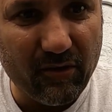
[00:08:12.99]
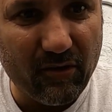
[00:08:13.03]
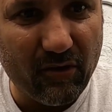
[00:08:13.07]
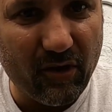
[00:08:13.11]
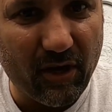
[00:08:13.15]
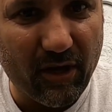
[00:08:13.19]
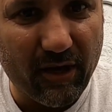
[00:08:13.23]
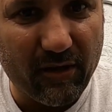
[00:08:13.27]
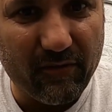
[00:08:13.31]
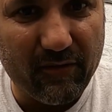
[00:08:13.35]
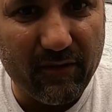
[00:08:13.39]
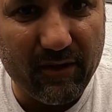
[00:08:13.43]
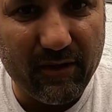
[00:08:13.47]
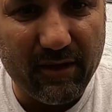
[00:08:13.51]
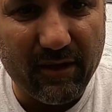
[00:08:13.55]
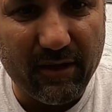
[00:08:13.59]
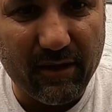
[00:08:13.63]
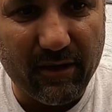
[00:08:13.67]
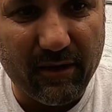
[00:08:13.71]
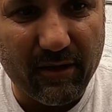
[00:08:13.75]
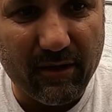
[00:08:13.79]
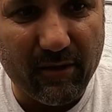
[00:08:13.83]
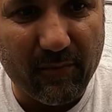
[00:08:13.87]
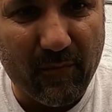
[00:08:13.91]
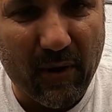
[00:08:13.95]
you got
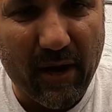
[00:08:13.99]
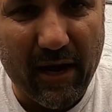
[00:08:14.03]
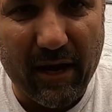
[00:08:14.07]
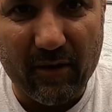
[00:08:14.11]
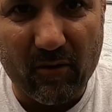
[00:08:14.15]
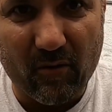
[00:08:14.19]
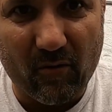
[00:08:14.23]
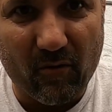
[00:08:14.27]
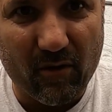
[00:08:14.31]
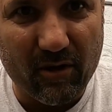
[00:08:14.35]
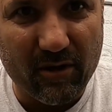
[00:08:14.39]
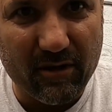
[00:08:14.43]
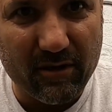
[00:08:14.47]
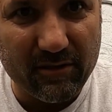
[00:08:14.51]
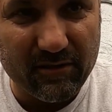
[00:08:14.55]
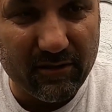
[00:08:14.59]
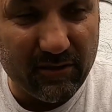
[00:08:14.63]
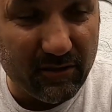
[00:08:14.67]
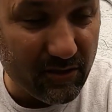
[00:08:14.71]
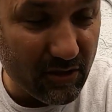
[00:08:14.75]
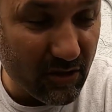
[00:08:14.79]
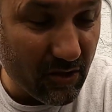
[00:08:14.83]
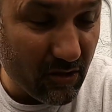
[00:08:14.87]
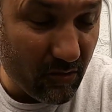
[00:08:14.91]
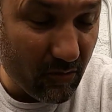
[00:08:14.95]
the paddle
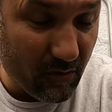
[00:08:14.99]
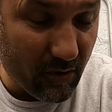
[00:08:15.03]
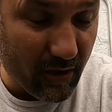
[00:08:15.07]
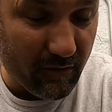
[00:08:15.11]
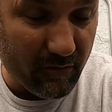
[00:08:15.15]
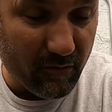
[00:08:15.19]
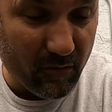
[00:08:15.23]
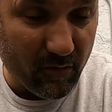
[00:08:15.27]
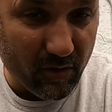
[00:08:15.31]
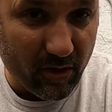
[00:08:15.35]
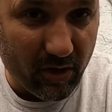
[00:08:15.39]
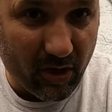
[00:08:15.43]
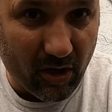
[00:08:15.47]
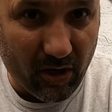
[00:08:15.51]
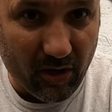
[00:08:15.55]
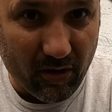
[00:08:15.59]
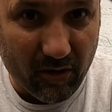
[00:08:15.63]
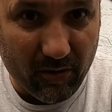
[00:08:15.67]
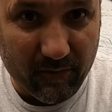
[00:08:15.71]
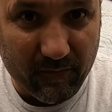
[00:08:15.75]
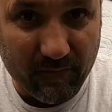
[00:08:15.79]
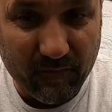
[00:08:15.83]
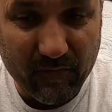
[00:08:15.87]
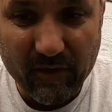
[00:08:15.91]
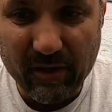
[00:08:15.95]
ones, whatever you want to
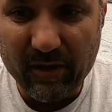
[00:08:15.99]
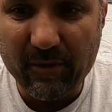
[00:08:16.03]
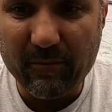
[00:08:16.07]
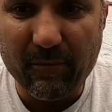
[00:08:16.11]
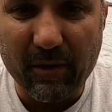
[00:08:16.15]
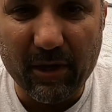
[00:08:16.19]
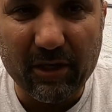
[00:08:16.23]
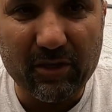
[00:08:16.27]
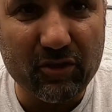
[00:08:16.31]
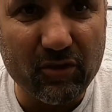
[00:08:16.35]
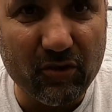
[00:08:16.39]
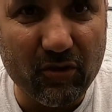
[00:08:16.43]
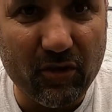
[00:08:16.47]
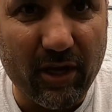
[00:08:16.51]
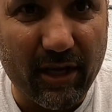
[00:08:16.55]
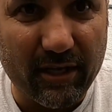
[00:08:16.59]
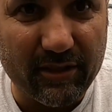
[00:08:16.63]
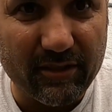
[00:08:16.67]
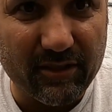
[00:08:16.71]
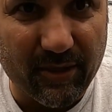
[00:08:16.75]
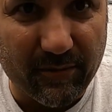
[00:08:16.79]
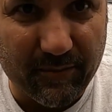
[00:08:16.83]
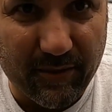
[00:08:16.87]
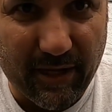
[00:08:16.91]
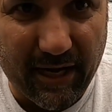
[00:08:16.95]
call them. Make sure you
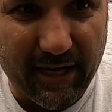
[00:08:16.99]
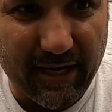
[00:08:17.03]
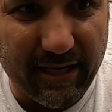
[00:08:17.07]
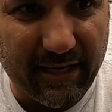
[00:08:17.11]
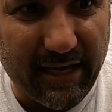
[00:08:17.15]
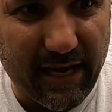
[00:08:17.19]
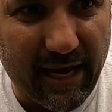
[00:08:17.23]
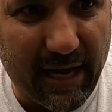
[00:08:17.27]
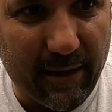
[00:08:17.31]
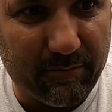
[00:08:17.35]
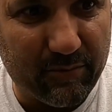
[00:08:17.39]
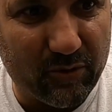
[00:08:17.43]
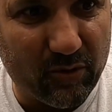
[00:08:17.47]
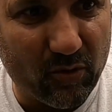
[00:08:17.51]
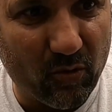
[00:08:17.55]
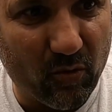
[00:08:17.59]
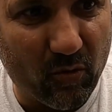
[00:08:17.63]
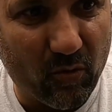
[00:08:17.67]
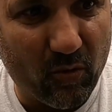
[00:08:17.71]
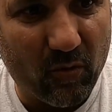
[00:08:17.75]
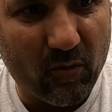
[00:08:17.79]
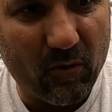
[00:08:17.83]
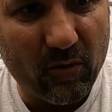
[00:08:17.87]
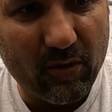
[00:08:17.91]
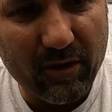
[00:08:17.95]
got some kind of gap
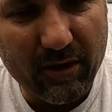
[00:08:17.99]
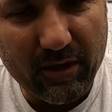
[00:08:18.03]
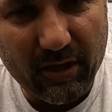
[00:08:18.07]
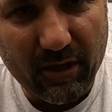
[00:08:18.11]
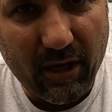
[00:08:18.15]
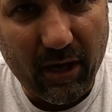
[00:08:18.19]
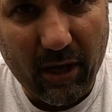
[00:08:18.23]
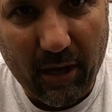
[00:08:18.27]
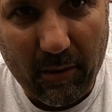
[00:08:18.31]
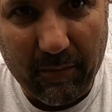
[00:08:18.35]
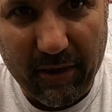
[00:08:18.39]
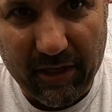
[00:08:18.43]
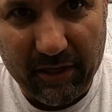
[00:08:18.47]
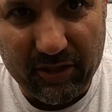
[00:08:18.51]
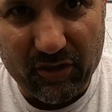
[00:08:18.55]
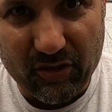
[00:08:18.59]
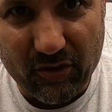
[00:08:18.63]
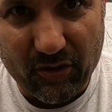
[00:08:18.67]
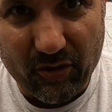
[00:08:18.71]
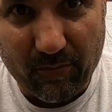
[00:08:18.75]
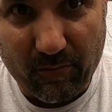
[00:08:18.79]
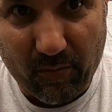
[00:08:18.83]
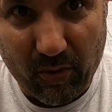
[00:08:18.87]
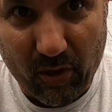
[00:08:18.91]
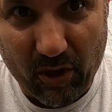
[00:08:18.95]
tool. Make
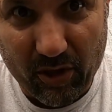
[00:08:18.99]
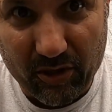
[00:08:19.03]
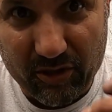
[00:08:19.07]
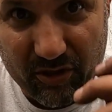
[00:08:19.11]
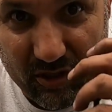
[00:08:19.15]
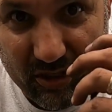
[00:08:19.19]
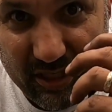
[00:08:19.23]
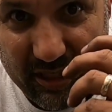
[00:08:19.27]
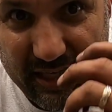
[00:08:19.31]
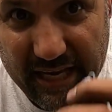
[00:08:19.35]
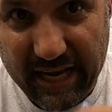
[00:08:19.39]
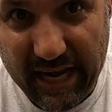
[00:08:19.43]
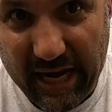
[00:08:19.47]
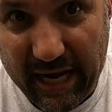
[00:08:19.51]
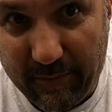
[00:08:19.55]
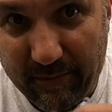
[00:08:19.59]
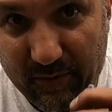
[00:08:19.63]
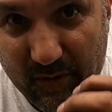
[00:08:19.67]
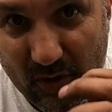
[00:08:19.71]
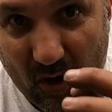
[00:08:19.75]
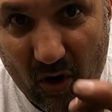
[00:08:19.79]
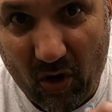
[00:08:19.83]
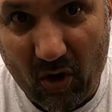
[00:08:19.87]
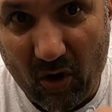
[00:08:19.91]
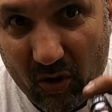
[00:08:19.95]
sure your plugs are
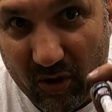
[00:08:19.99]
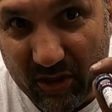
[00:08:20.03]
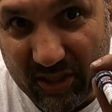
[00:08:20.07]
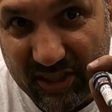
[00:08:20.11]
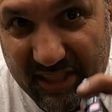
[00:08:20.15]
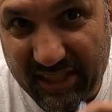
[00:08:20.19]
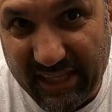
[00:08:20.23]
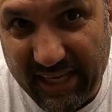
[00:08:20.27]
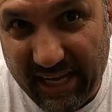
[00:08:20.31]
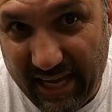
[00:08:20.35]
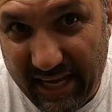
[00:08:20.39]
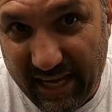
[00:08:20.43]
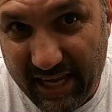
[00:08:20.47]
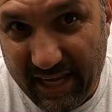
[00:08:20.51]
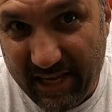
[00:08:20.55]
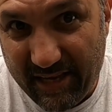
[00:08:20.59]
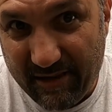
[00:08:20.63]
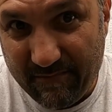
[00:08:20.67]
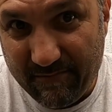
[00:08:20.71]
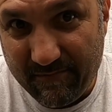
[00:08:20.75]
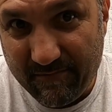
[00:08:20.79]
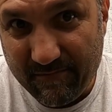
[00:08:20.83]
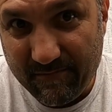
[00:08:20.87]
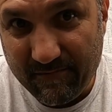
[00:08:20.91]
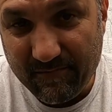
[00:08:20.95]
gapped all the
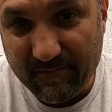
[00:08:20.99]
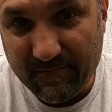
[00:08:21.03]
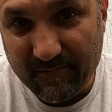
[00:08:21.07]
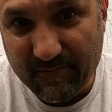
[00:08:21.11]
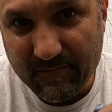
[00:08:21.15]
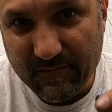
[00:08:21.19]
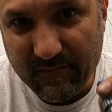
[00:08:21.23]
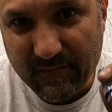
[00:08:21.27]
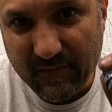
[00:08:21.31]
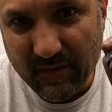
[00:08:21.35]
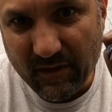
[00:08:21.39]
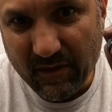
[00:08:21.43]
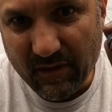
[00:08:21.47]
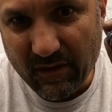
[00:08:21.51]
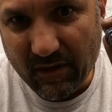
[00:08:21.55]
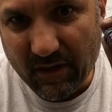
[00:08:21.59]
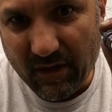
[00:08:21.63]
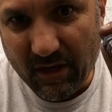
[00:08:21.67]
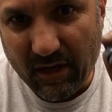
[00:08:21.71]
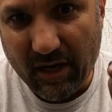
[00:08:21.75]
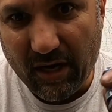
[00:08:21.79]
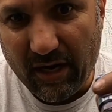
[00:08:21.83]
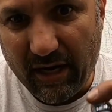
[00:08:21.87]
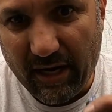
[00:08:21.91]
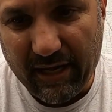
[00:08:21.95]
same,
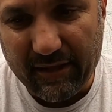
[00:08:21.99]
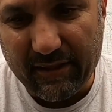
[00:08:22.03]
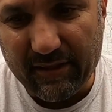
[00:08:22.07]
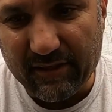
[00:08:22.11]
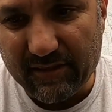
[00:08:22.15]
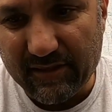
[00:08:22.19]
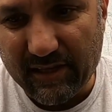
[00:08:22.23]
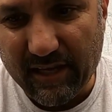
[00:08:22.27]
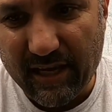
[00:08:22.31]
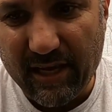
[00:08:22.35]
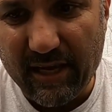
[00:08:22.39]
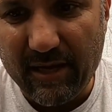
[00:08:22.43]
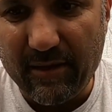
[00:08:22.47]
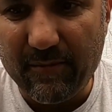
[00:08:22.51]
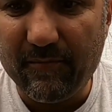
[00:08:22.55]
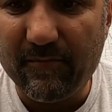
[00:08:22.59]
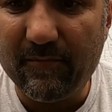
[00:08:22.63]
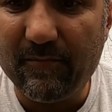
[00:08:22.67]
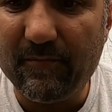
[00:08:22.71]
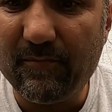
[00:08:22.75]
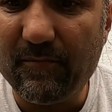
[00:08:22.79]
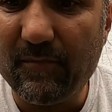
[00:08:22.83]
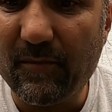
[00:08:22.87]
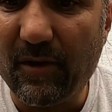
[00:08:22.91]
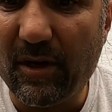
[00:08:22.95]
at the
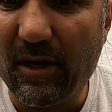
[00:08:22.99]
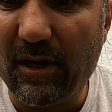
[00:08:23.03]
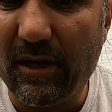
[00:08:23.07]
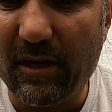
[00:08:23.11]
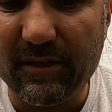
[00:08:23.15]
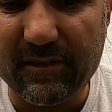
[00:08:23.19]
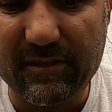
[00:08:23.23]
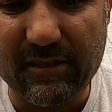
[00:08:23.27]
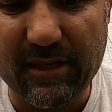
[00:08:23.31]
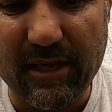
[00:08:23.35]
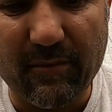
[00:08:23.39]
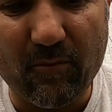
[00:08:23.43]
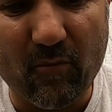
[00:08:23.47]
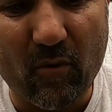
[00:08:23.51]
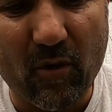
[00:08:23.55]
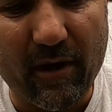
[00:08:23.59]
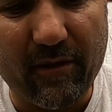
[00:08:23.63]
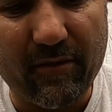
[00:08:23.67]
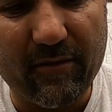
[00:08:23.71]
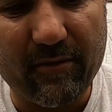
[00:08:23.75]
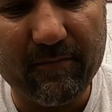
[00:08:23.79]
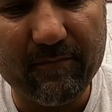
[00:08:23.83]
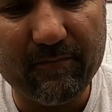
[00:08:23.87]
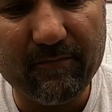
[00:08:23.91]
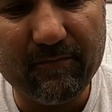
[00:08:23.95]
same
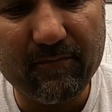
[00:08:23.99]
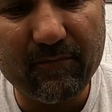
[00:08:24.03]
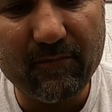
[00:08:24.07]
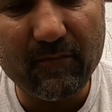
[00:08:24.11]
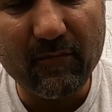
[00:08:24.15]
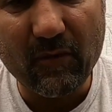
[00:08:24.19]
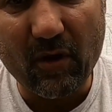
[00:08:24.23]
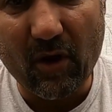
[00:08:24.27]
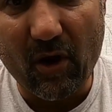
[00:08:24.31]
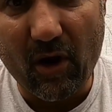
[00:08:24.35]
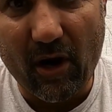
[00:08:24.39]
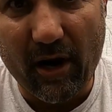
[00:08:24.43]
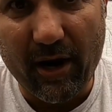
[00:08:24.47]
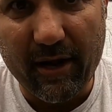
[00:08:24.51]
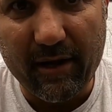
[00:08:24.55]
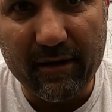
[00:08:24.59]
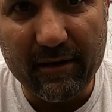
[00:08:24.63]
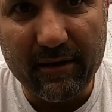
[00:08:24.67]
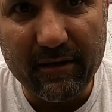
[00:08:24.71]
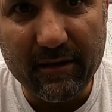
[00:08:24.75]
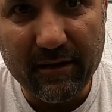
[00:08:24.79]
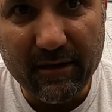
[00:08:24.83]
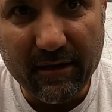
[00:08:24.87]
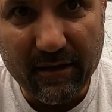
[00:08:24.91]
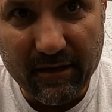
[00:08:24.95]
width. All right,
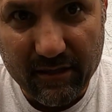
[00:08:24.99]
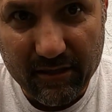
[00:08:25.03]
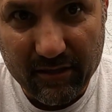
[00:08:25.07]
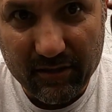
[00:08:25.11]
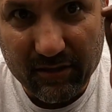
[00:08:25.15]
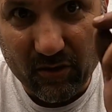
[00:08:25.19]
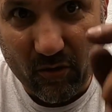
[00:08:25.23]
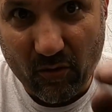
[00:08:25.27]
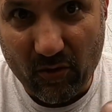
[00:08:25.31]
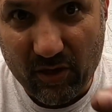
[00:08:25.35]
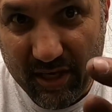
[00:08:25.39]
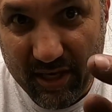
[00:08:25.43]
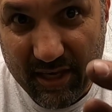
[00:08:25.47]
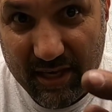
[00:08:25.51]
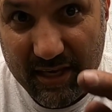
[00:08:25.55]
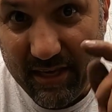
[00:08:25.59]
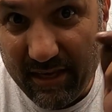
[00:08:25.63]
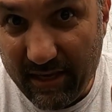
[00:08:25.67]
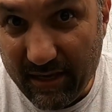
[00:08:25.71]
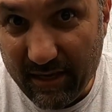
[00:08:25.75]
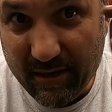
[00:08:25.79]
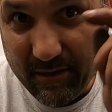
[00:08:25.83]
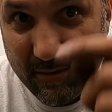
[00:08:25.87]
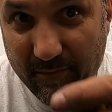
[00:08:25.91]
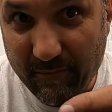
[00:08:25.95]
so
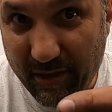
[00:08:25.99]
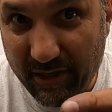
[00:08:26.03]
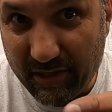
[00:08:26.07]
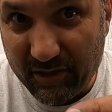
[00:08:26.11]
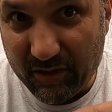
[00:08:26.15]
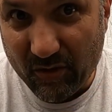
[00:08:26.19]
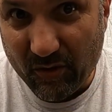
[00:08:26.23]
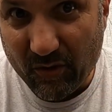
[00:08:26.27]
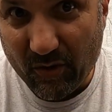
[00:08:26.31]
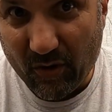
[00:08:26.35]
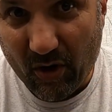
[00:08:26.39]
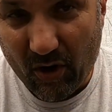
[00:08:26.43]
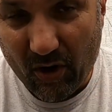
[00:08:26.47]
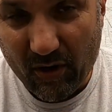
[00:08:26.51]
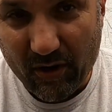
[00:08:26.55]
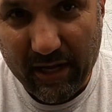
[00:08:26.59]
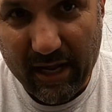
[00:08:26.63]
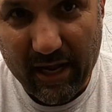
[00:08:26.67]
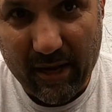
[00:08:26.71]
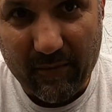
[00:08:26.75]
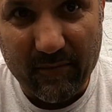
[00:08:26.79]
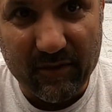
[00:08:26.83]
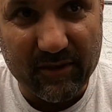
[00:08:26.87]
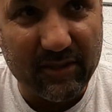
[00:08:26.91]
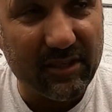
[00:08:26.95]
key, make sure they're all gapped